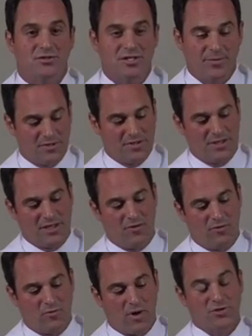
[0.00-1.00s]
you typically get
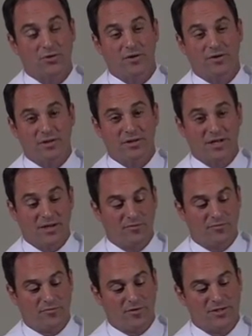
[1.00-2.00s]
a rupture of the
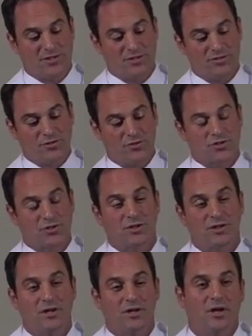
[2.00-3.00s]
ligament from its
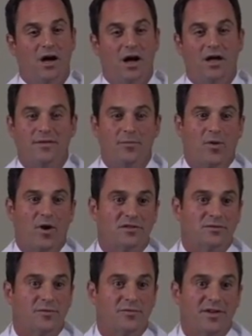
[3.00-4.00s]
insertion on the
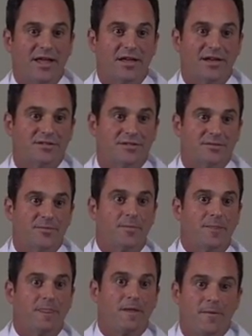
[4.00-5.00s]
proximal phalanx.
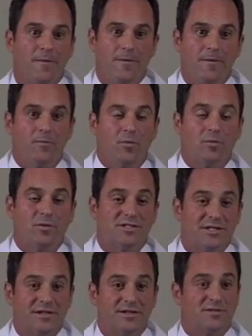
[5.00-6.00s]
When we
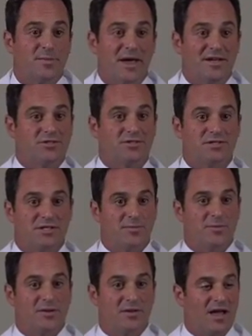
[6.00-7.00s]
see these patients, they
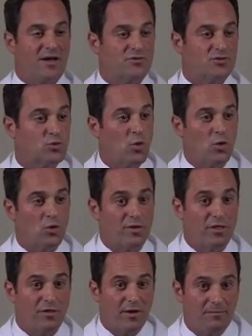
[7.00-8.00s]
typically have a
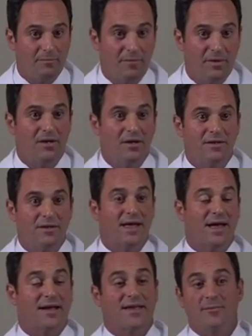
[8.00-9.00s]
swollen thumb
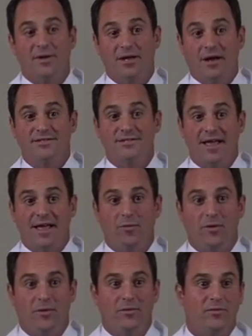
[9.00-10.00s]
that can be
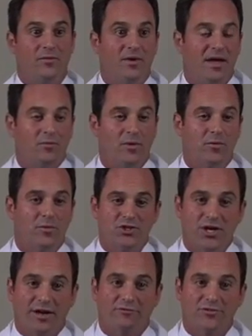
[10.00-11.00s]
unstable. And when we
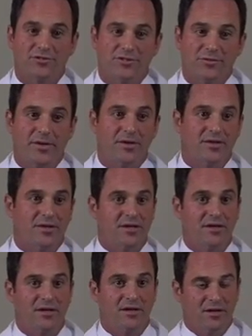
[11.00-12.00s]
check for
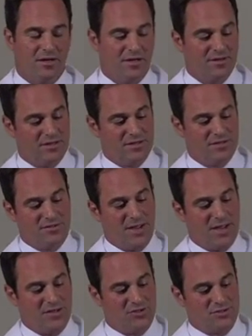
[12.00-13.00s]
stability in these
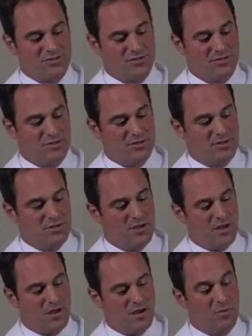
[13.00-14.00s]
patients,
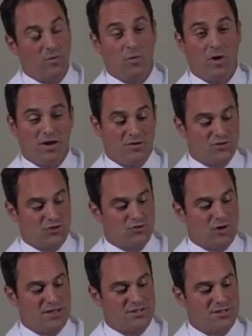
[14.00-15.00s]
we want to
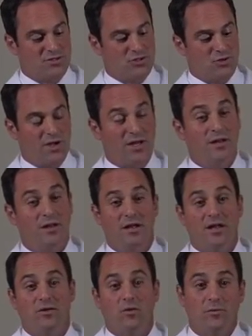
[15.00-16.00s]
stress the joint.
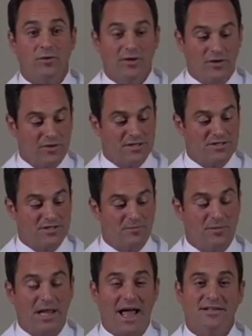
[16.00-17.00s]
And normally there is
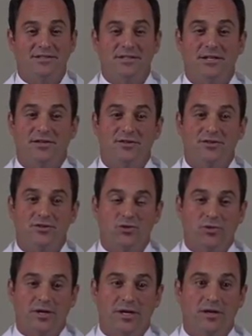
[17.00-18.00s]
some laxity to the
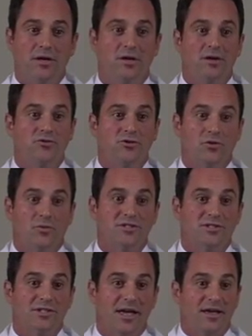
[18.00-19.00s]
joint. So we
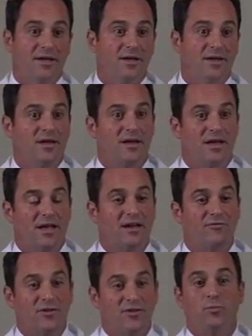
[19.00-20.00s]
say
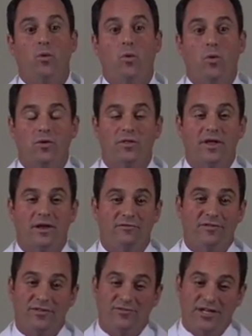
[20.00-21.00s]
if it's more than
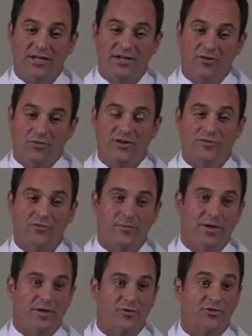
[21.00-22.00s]
15 degrees
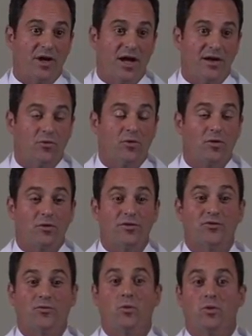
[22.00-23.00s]
from the other side, or if
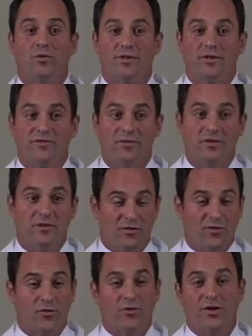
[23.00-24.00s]
it's more than
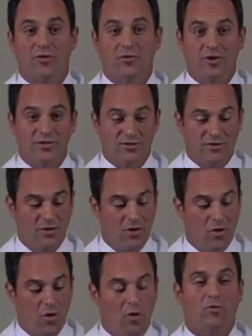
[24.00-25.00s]
30 degrees
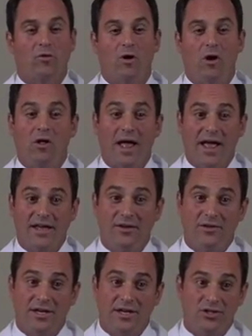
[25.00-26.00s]
overall
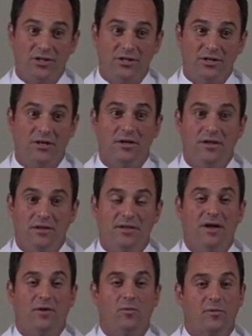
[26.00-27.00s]
angulation,
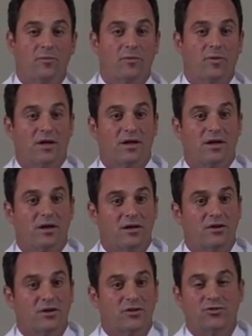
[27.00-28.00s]
then we're
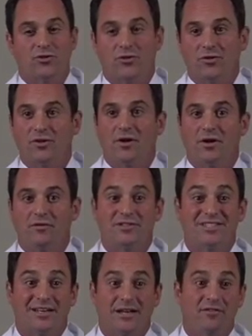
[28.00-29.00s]
concerned of a
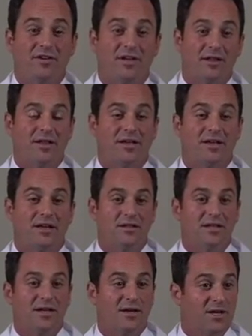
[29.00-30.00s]
significant
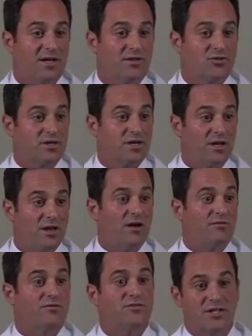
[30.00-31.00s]
ligament injury
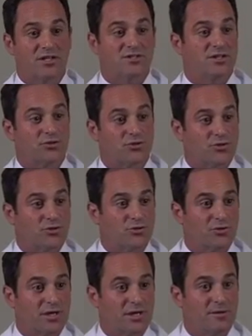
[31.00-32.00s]
enough to consider
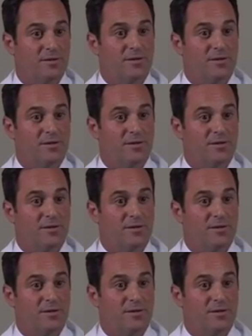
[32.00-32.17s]
surgery.